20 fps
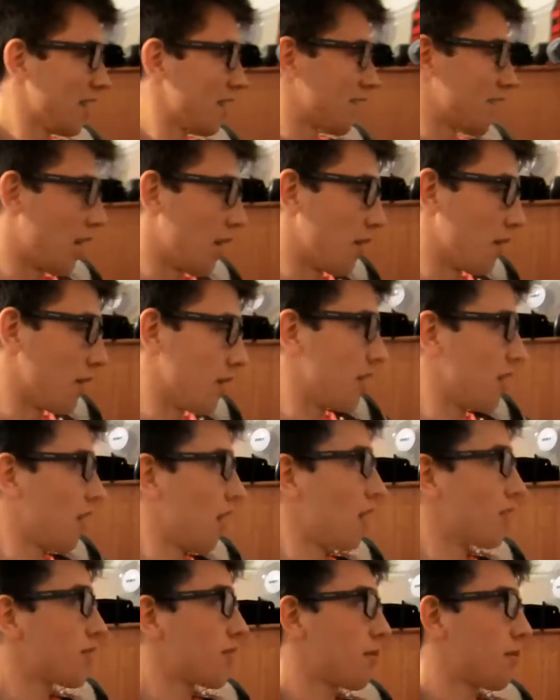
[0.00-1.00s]
So
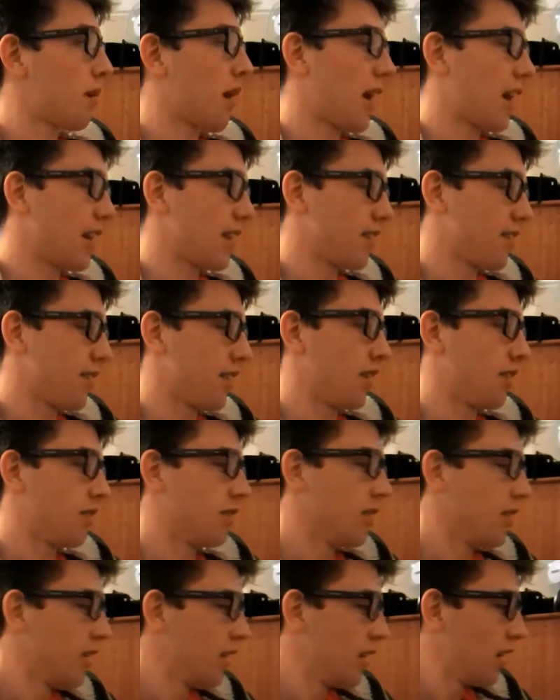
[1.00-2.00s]
lots of planning to
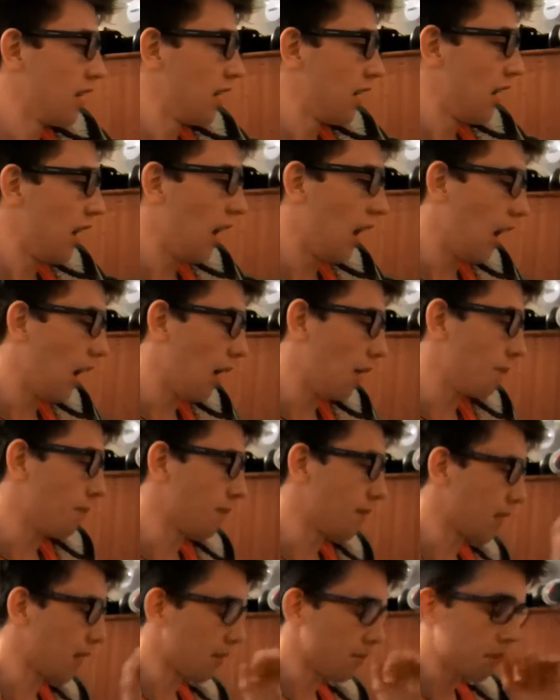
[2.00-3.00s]
do.
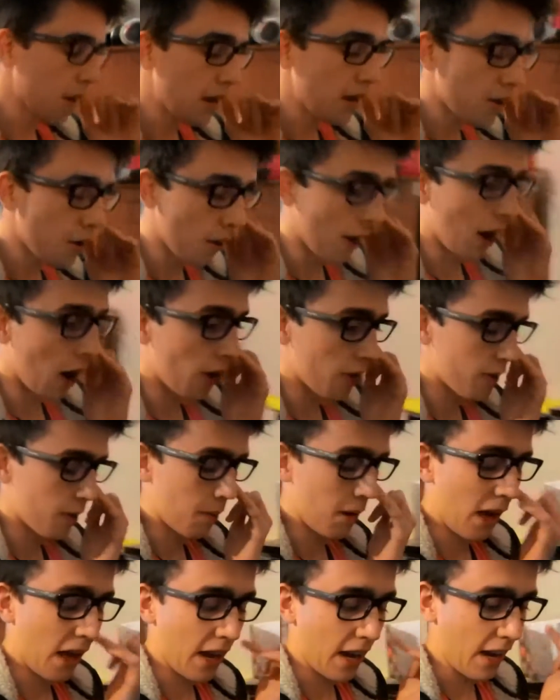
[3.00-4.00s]
I've been doing lots
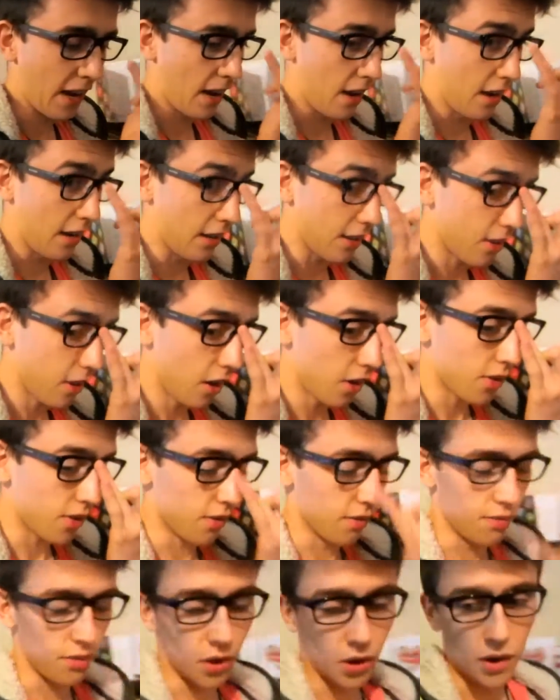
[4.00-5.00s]
of planning. It's
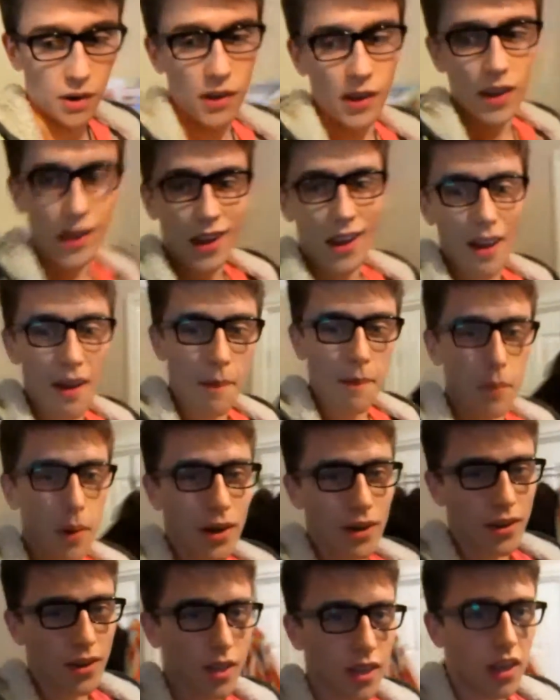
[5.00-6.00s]
lots of fun,
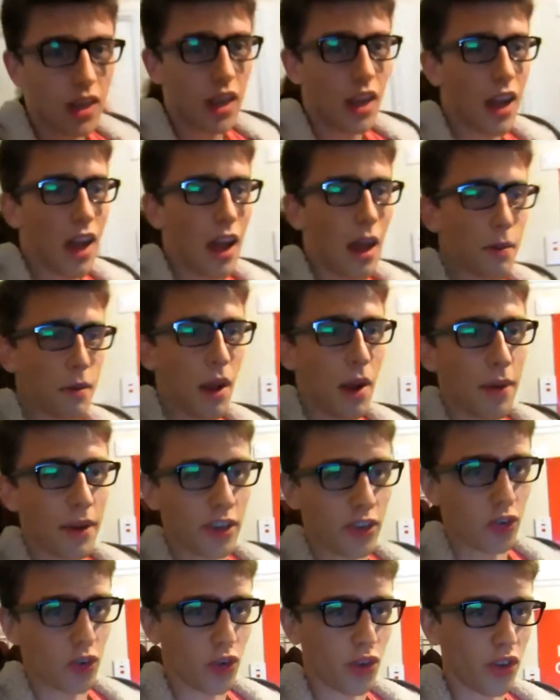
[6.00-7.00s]
but I'm now
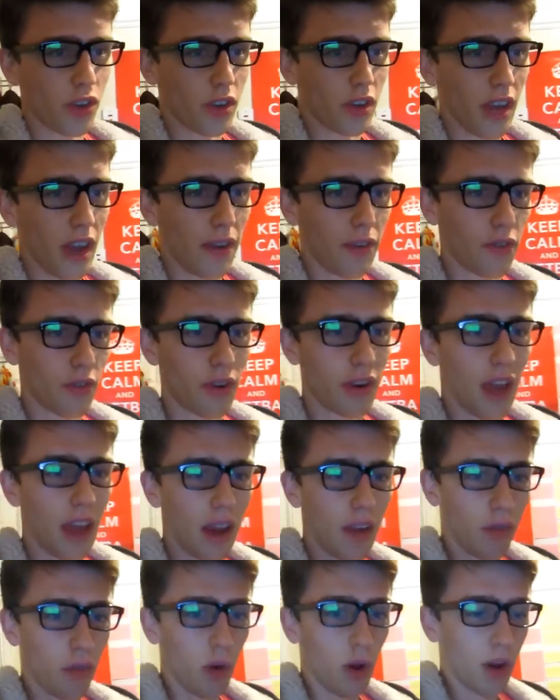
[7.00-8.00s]
exhausted after a
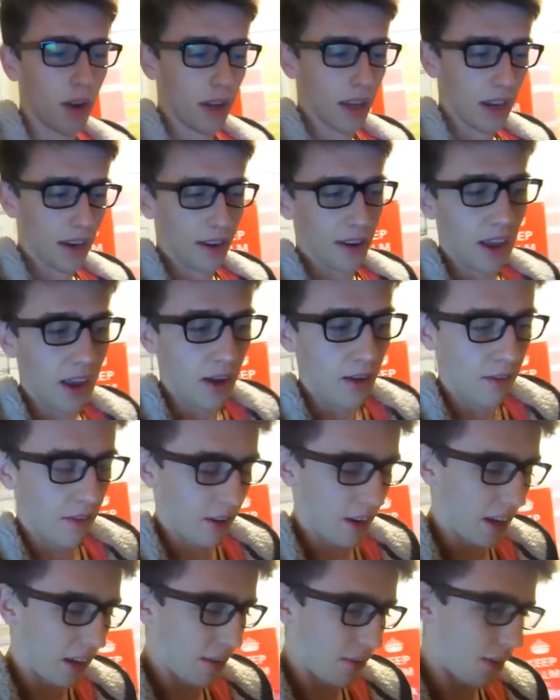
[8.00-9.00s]
day of work and a day
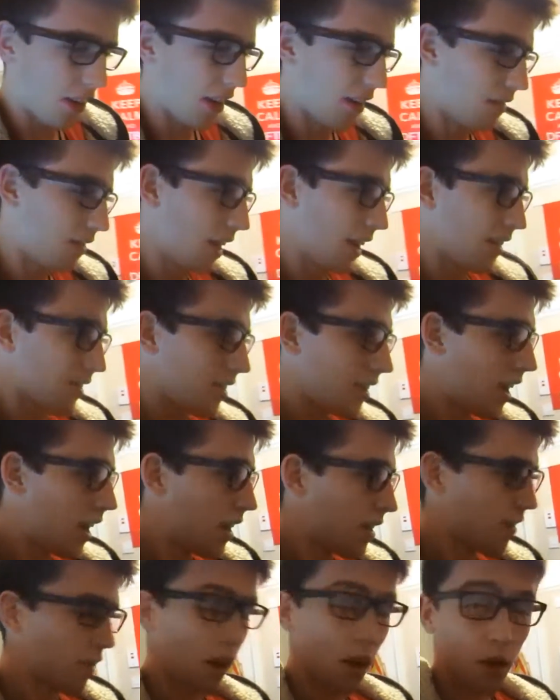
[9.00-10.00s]
of evening of this.
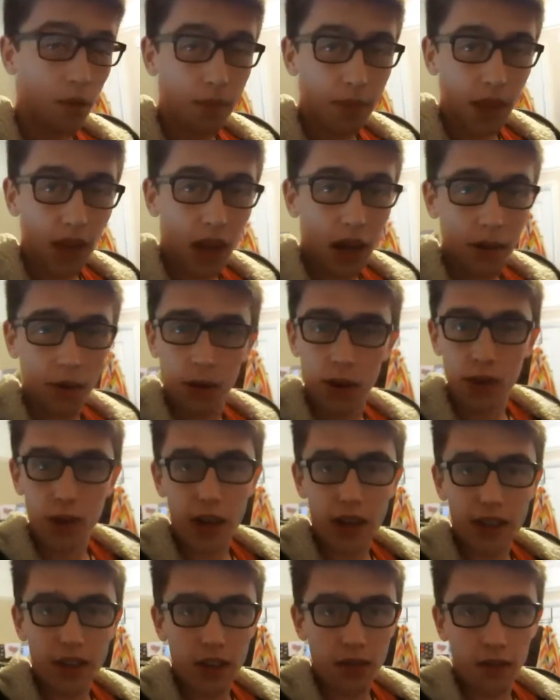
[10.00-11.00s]
So I'm going
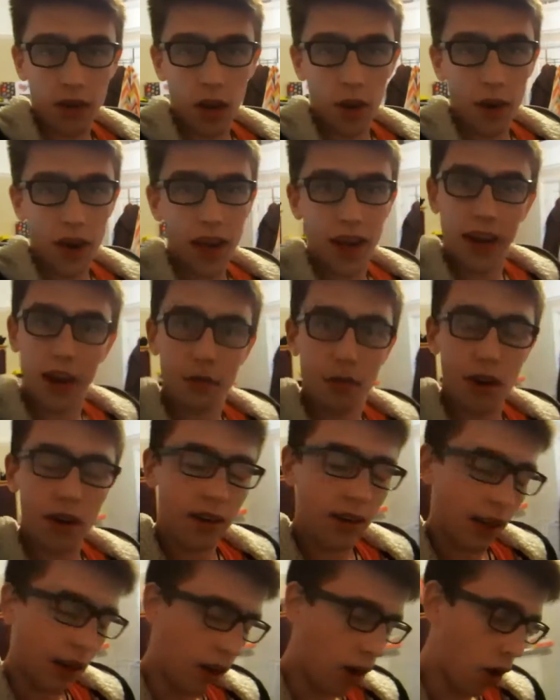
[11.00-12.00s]
to end this video here, get it
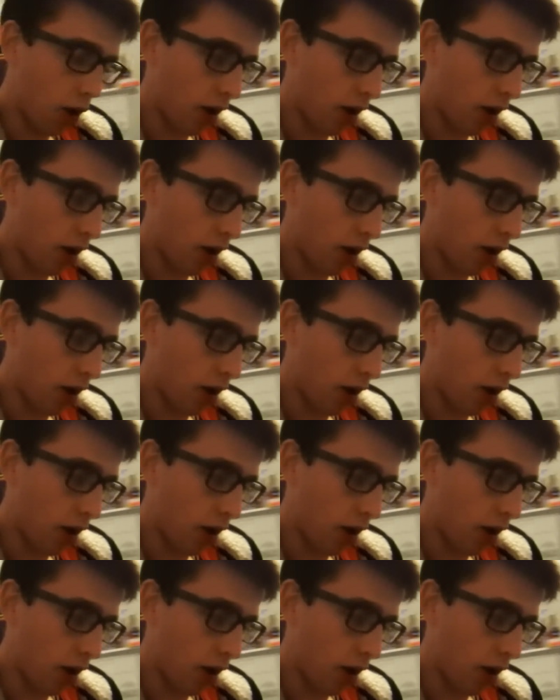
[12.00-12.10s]
rendered, get it